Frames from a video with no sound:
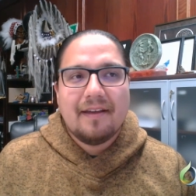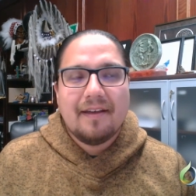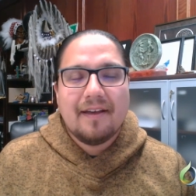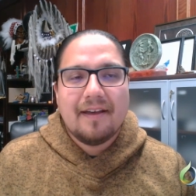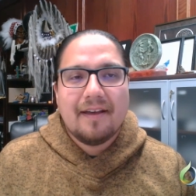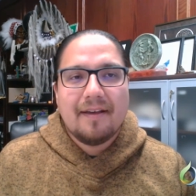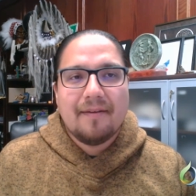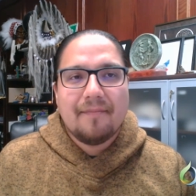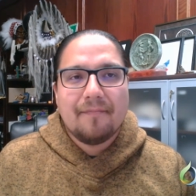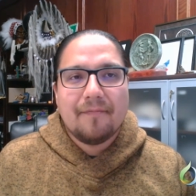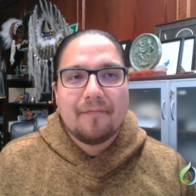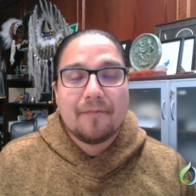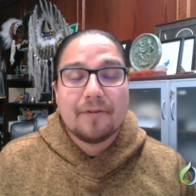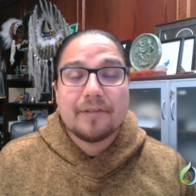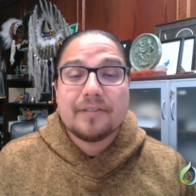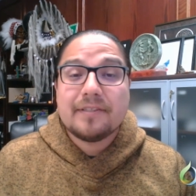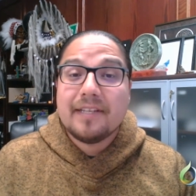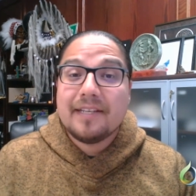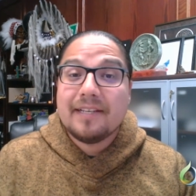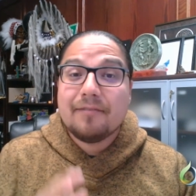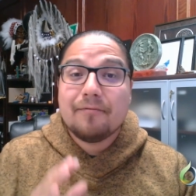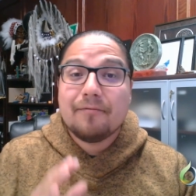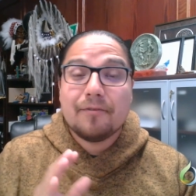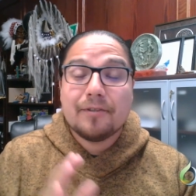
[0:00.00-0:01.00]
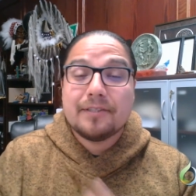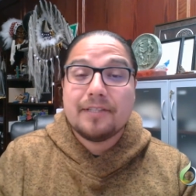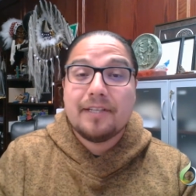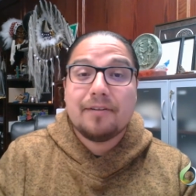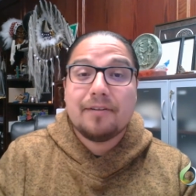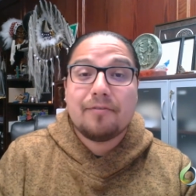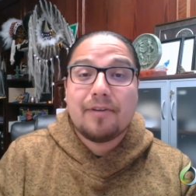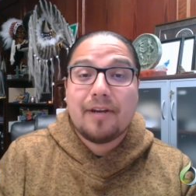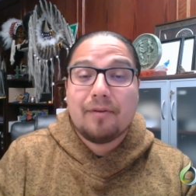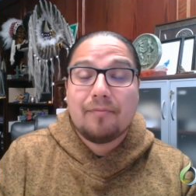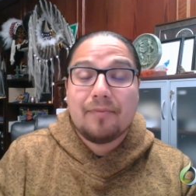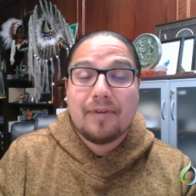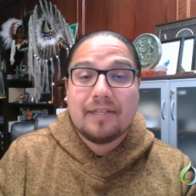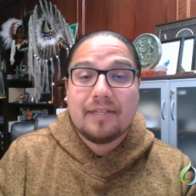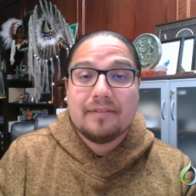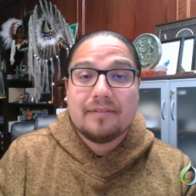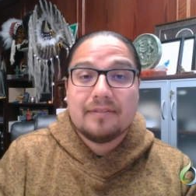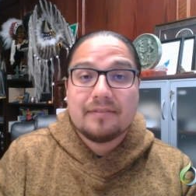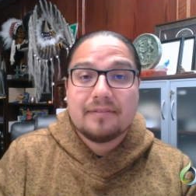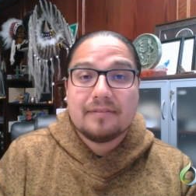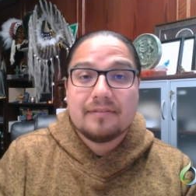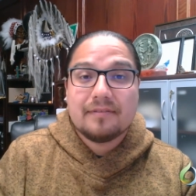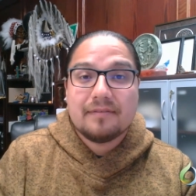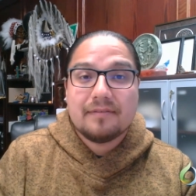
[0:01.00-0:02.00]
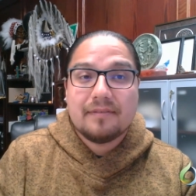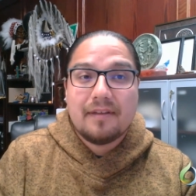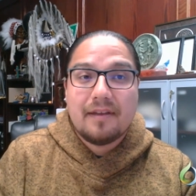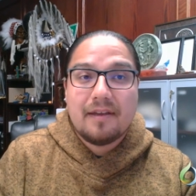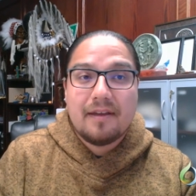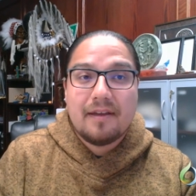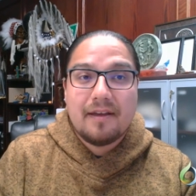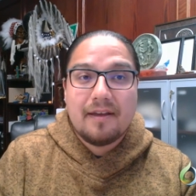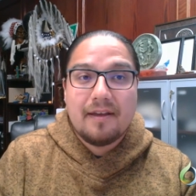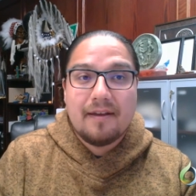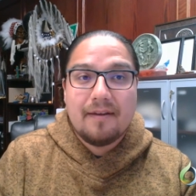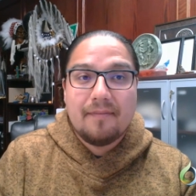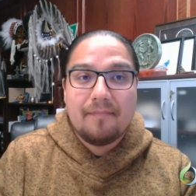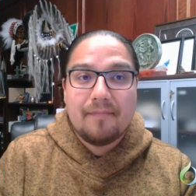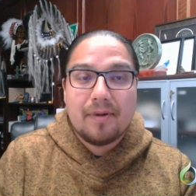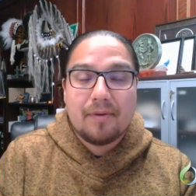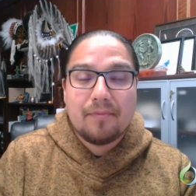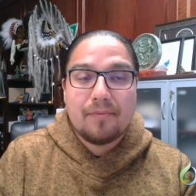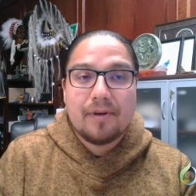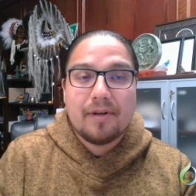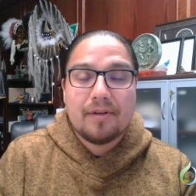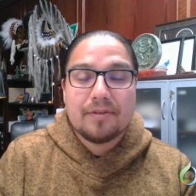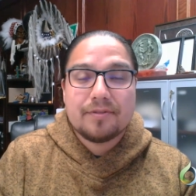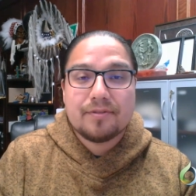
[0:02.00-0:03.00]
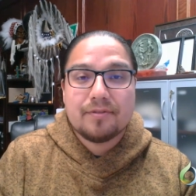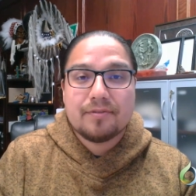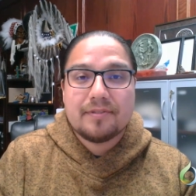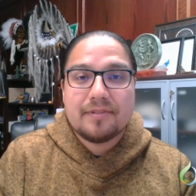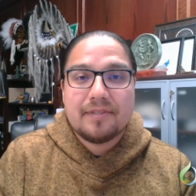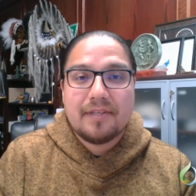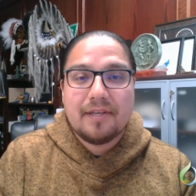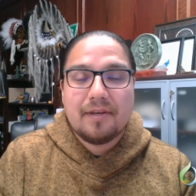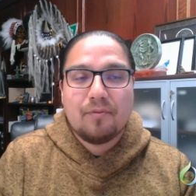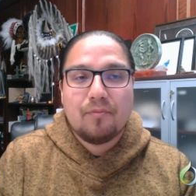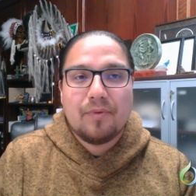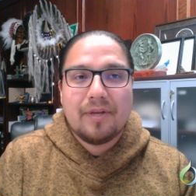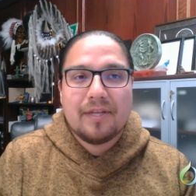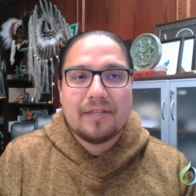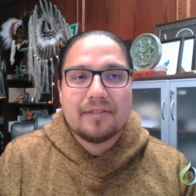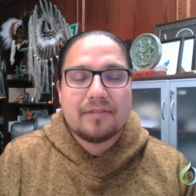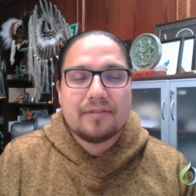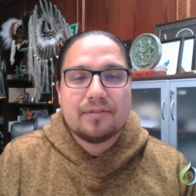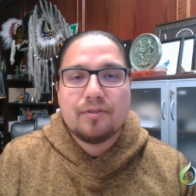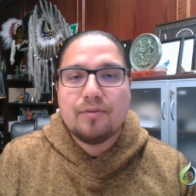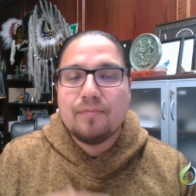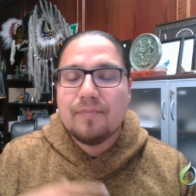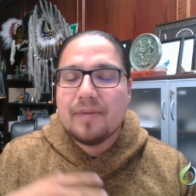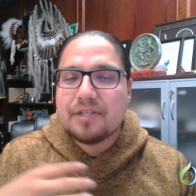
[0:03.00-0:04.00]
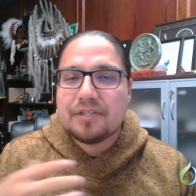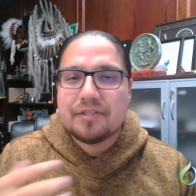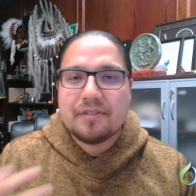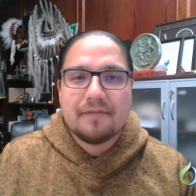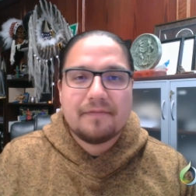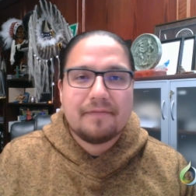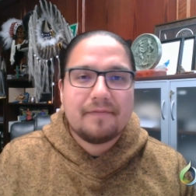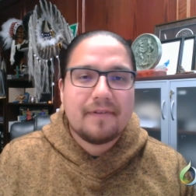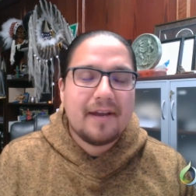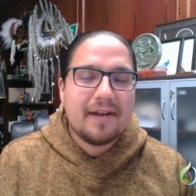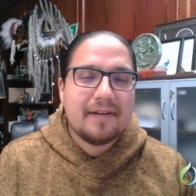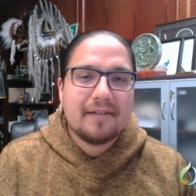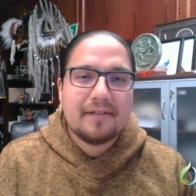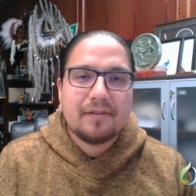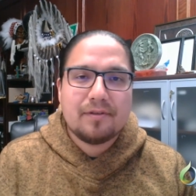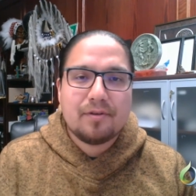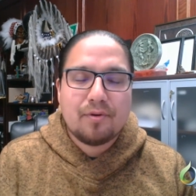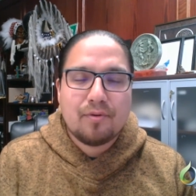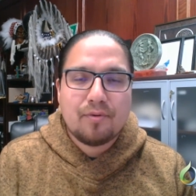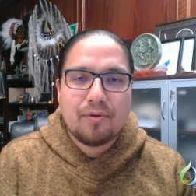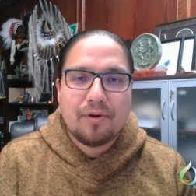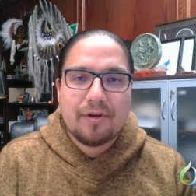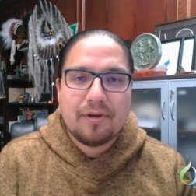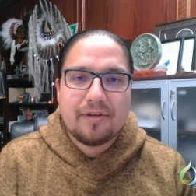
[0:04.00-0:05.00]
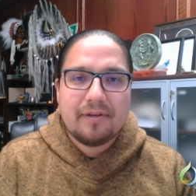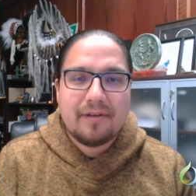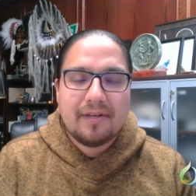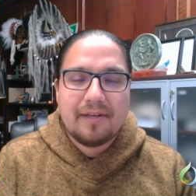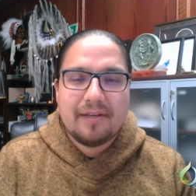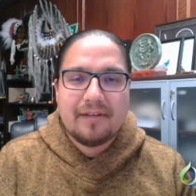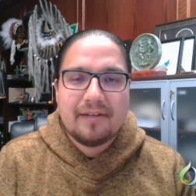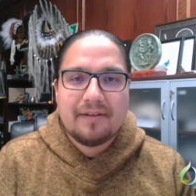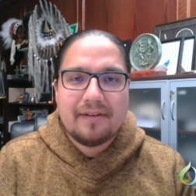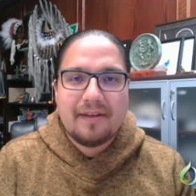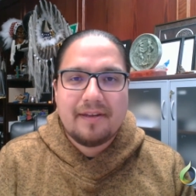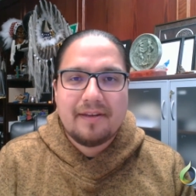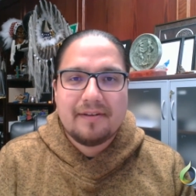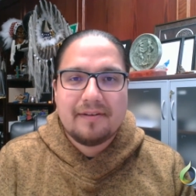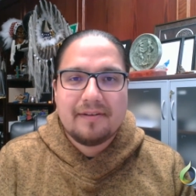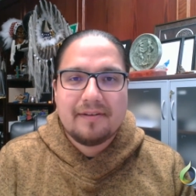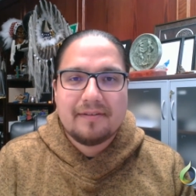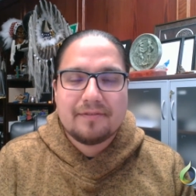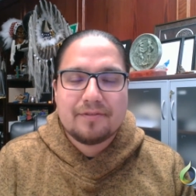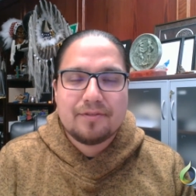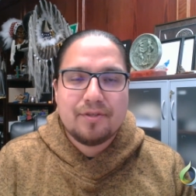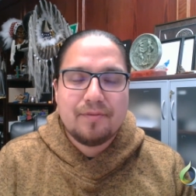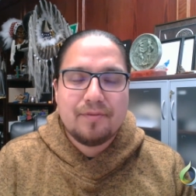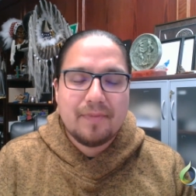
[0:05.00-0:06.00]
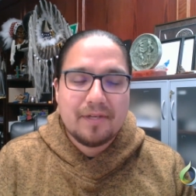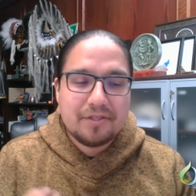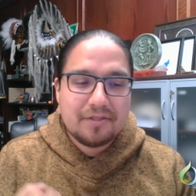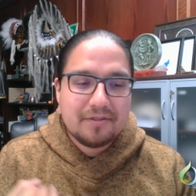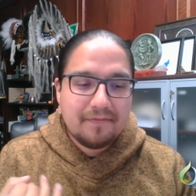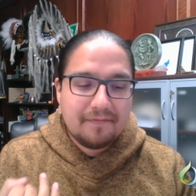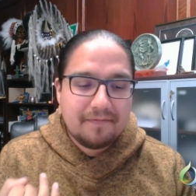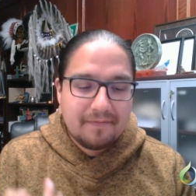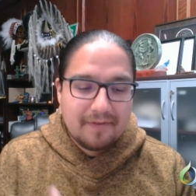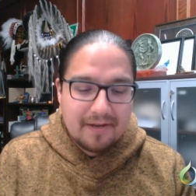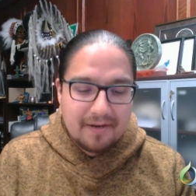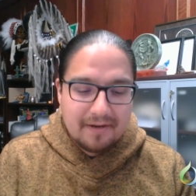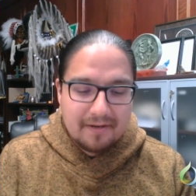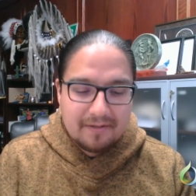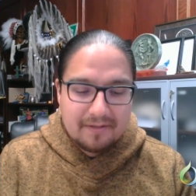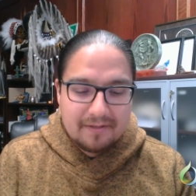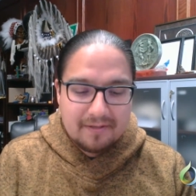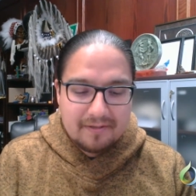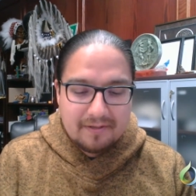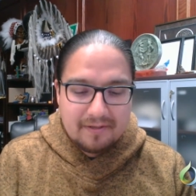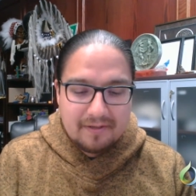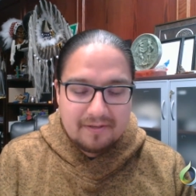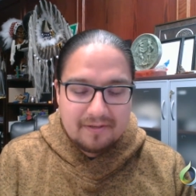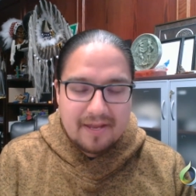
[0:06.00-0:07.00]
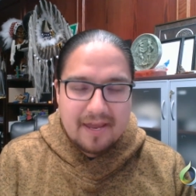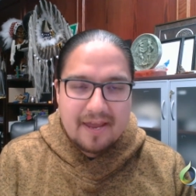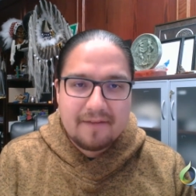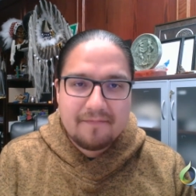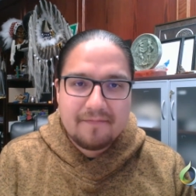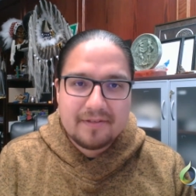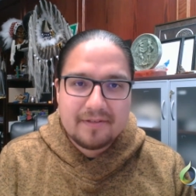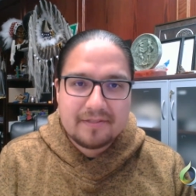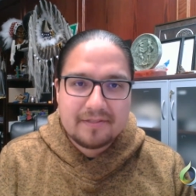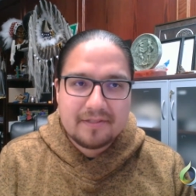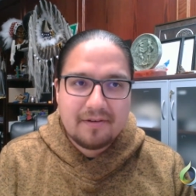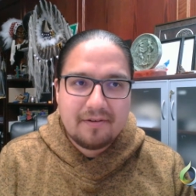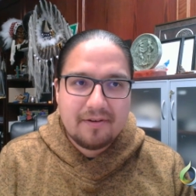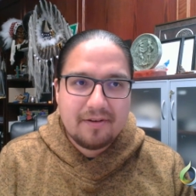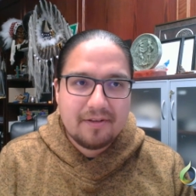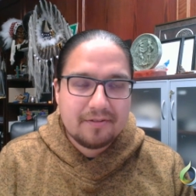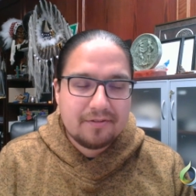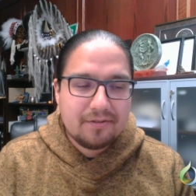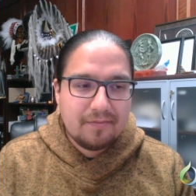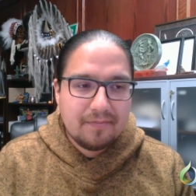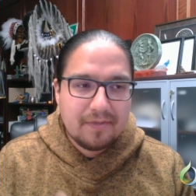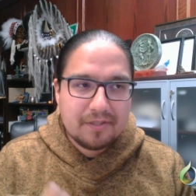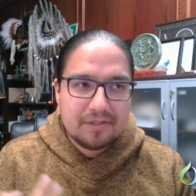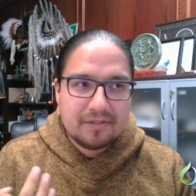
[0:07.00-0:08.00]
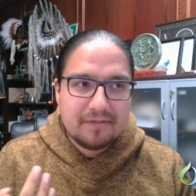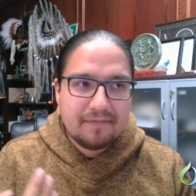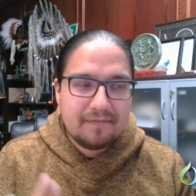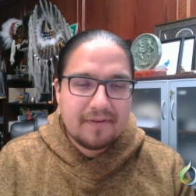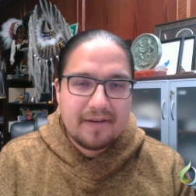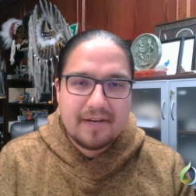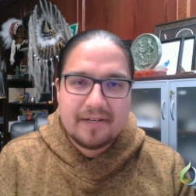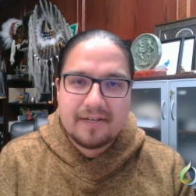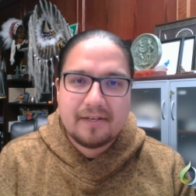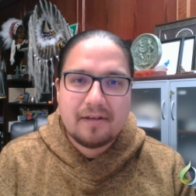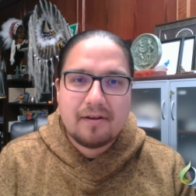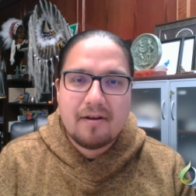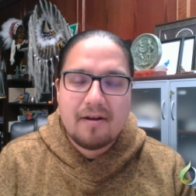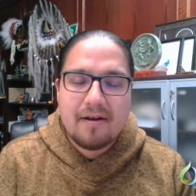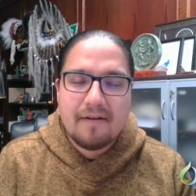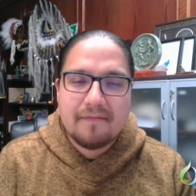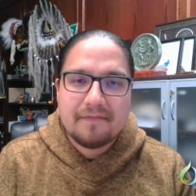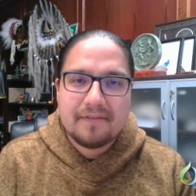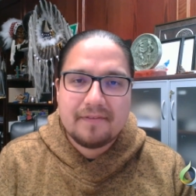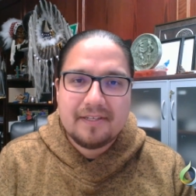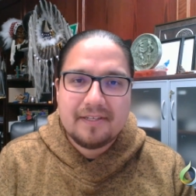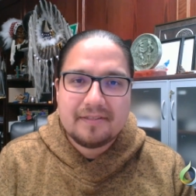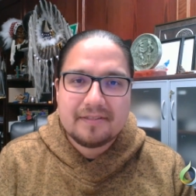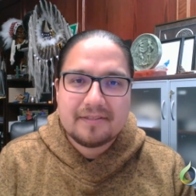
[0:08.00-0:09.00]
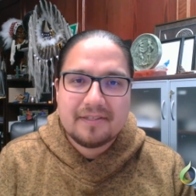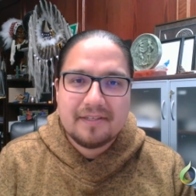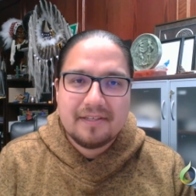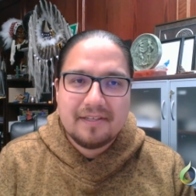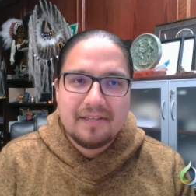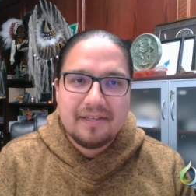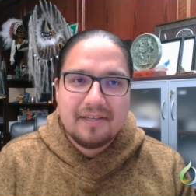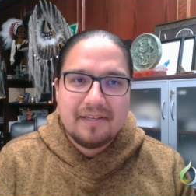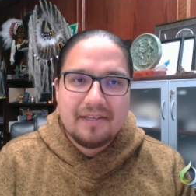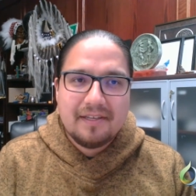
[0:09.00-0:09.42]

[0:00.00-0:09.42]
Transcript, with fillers: Um, we're seeing we're seeing great wins. Um, but we're also seeing wins too much defined in court and, and too much defined in, in adversarial, too much defined in conflict.